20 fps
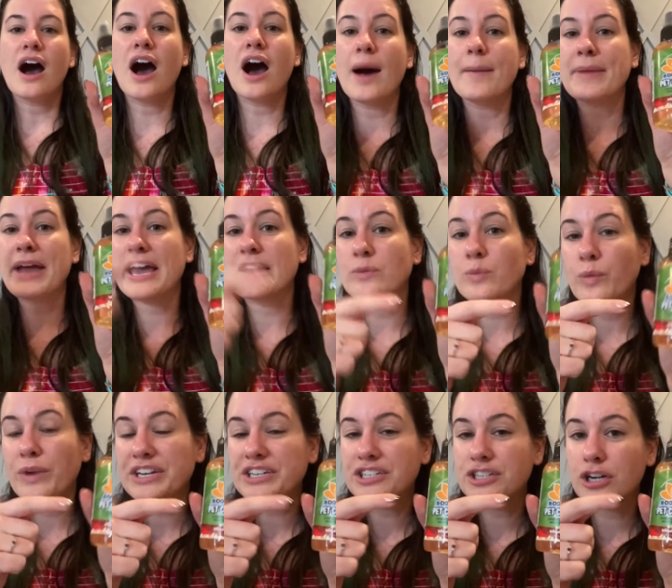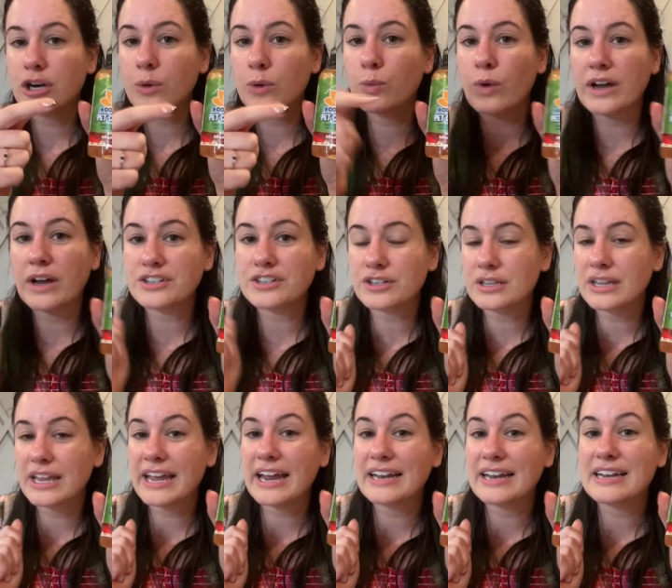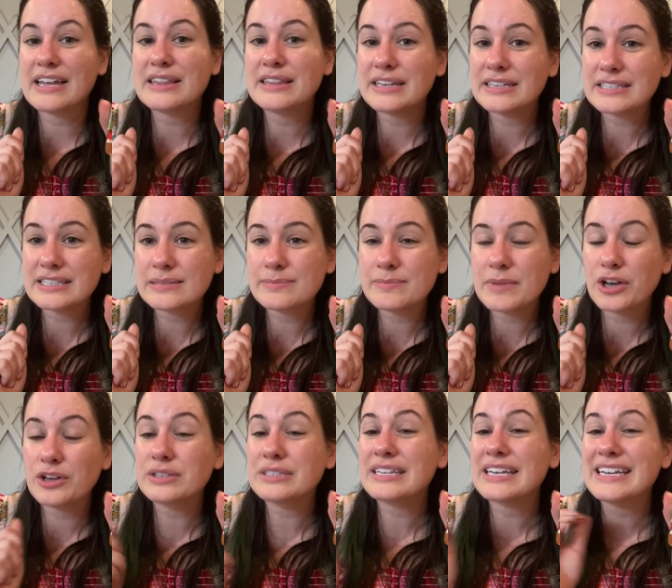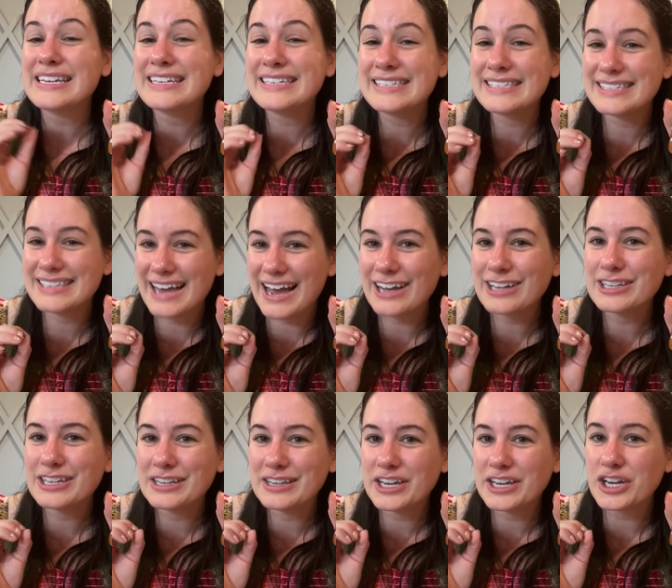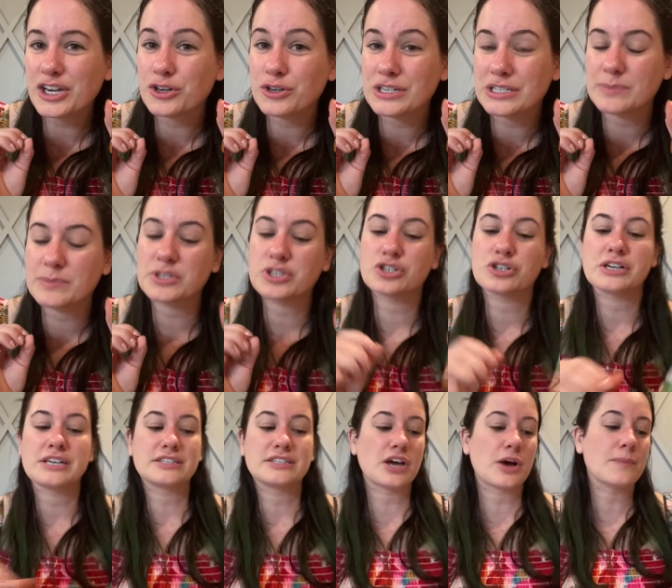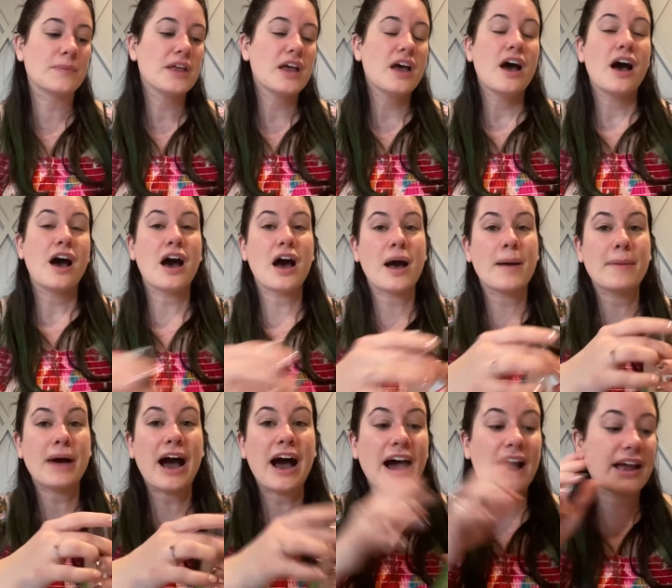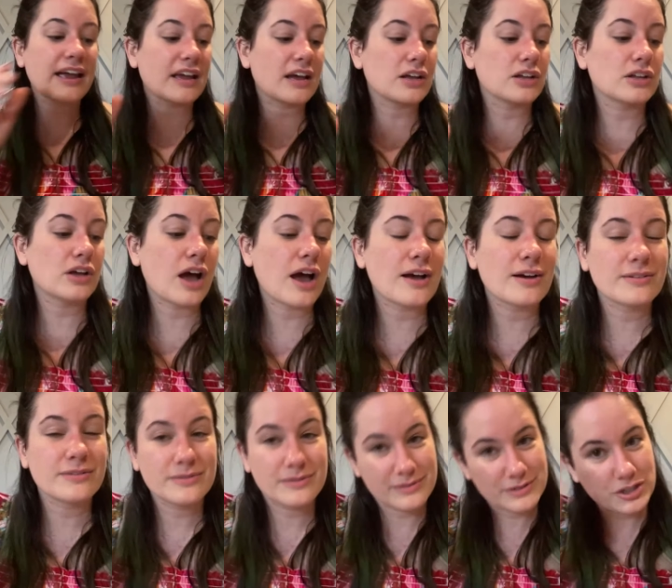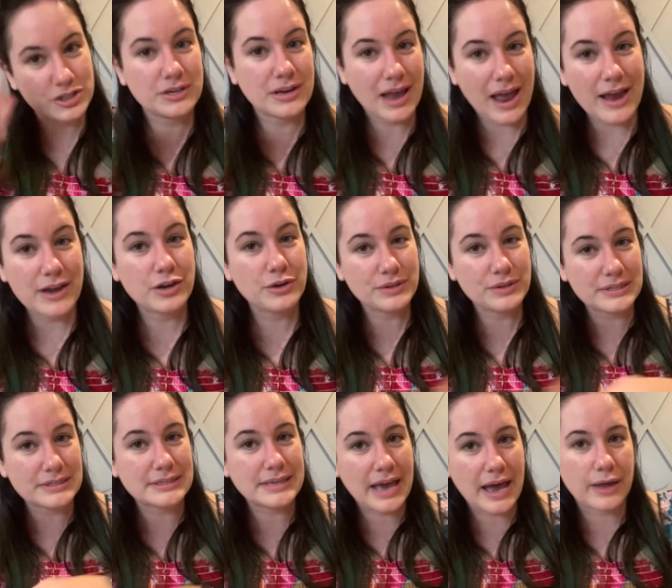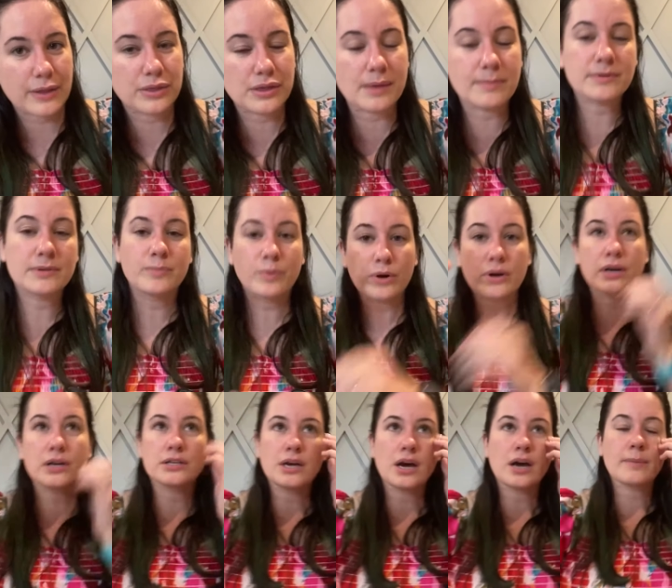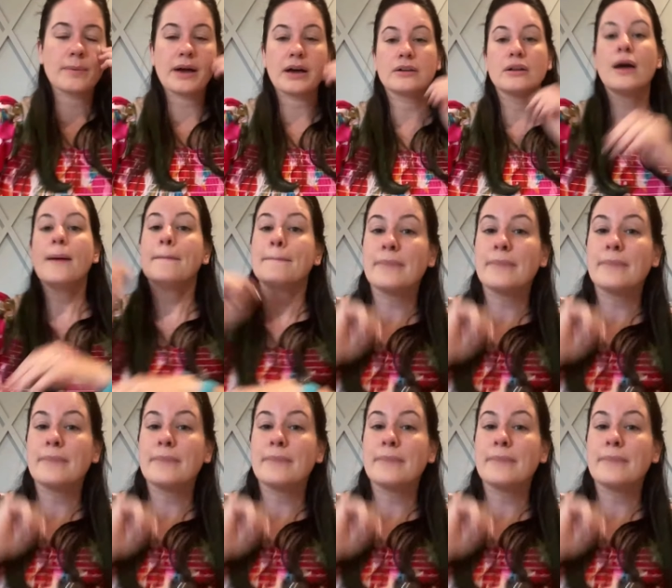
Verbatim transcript: Um, and winter wonderland, this smells exactly like a Christmas tree. So, um, I, oh, I know this is cat themed. We're going to talk about